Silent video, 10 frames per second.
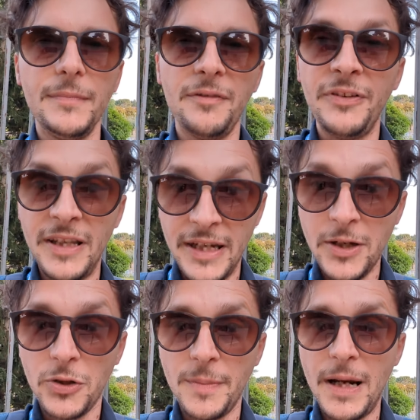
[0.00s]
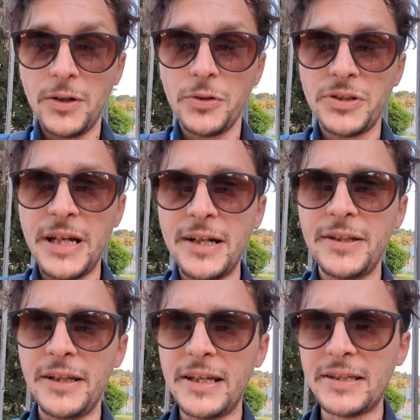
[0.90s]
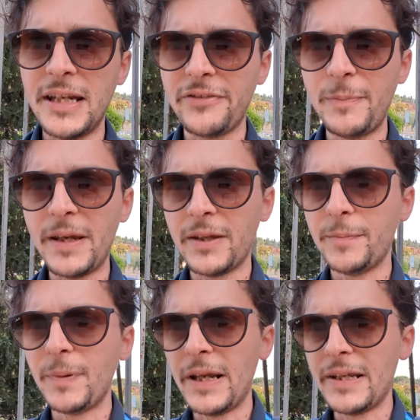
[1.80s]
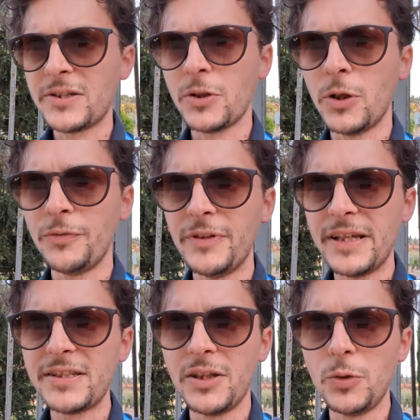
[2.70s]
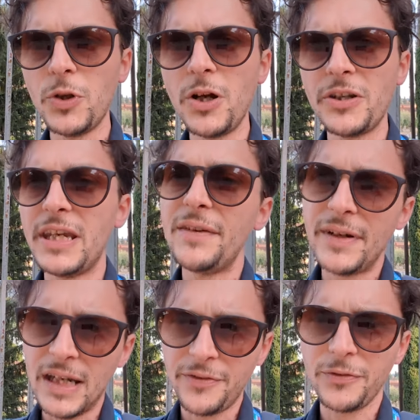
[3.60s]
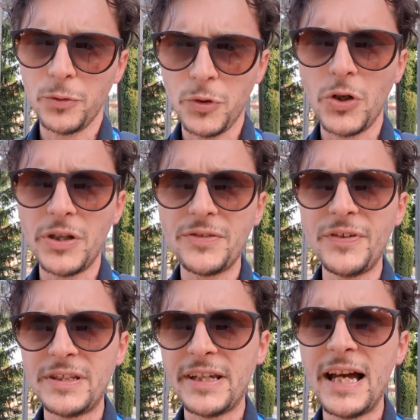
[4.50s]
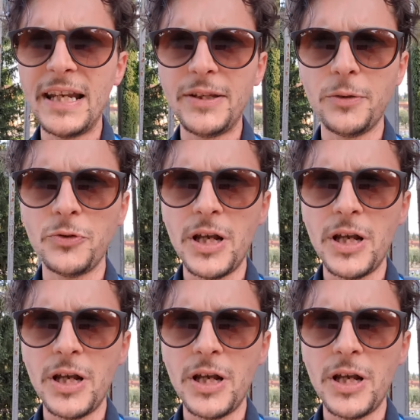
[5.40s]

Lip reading: Federico Di Marco starting as a left back in place of Destiny Udogi, even if Udogi's physicality